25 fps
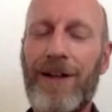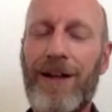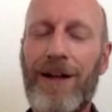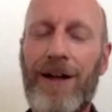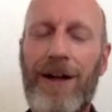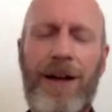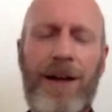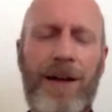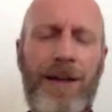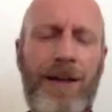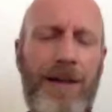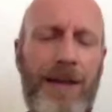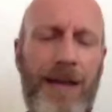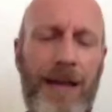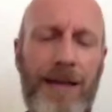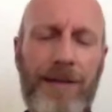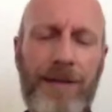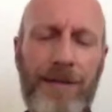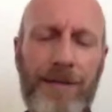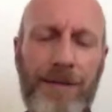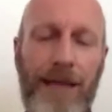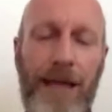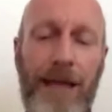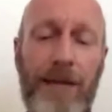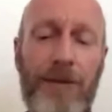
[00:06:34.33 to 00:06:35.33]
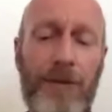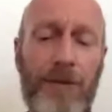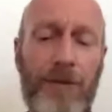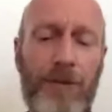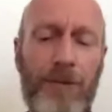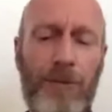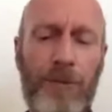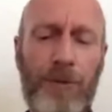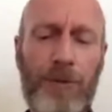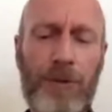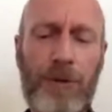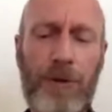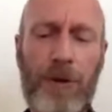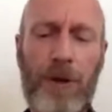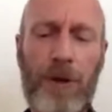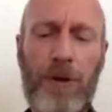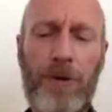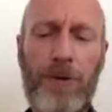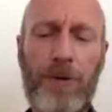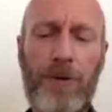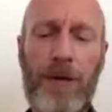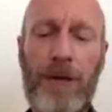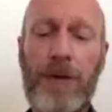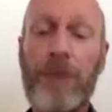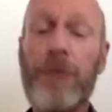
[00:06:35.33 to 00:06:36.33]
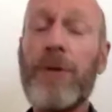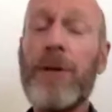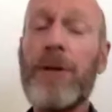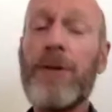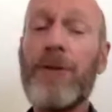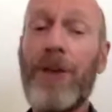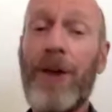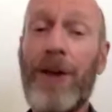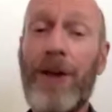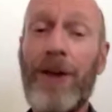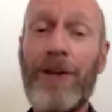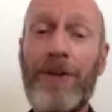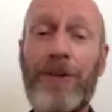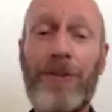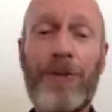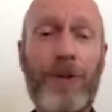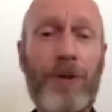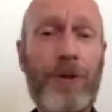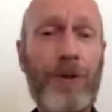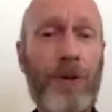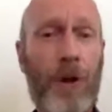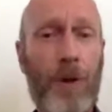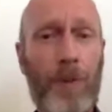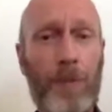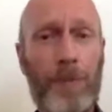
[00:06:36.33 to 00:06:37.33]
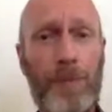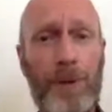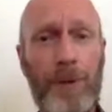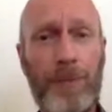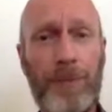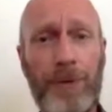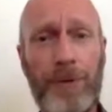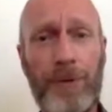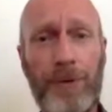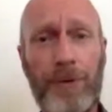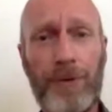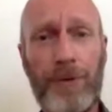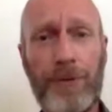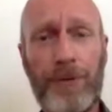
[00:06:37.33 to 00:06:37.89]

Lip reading: I let that thought go and return the compliment.